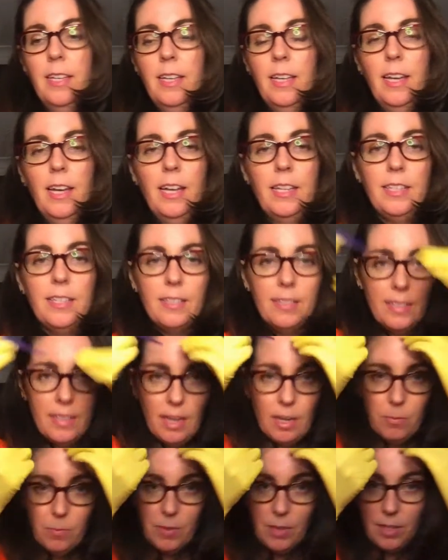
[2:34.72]
and you
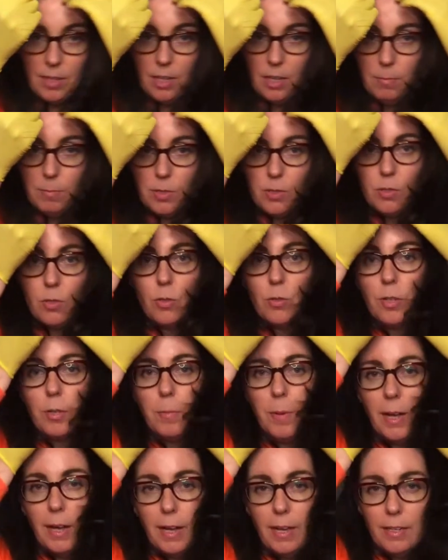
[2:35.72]
start with the anonymous screwy
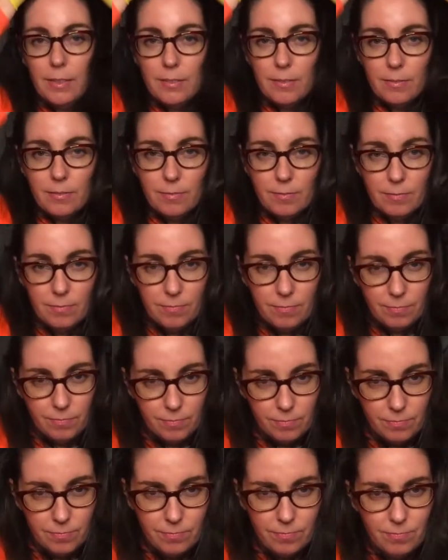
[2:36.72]
part.
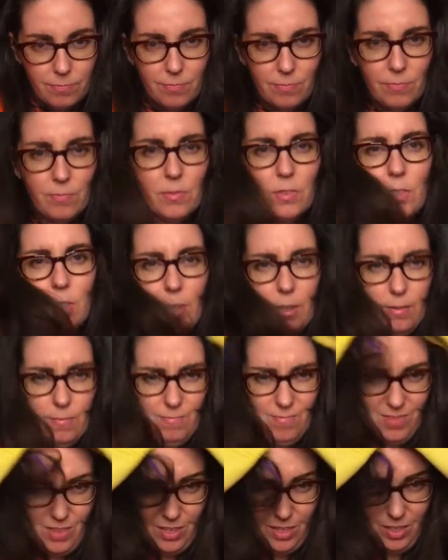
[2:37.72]
Okay,
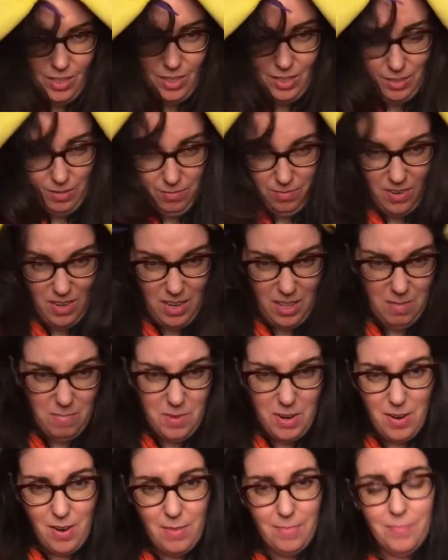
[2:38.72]
you do this in front of the
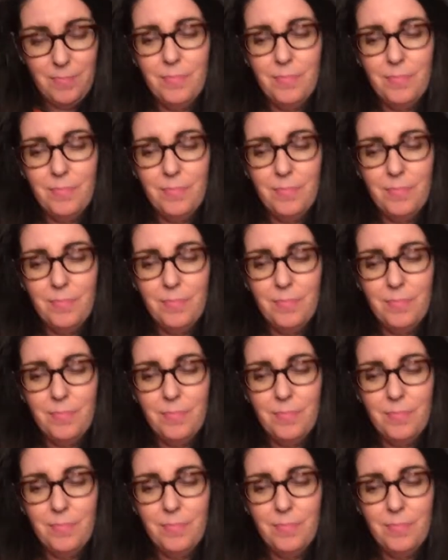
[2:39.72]
mirror.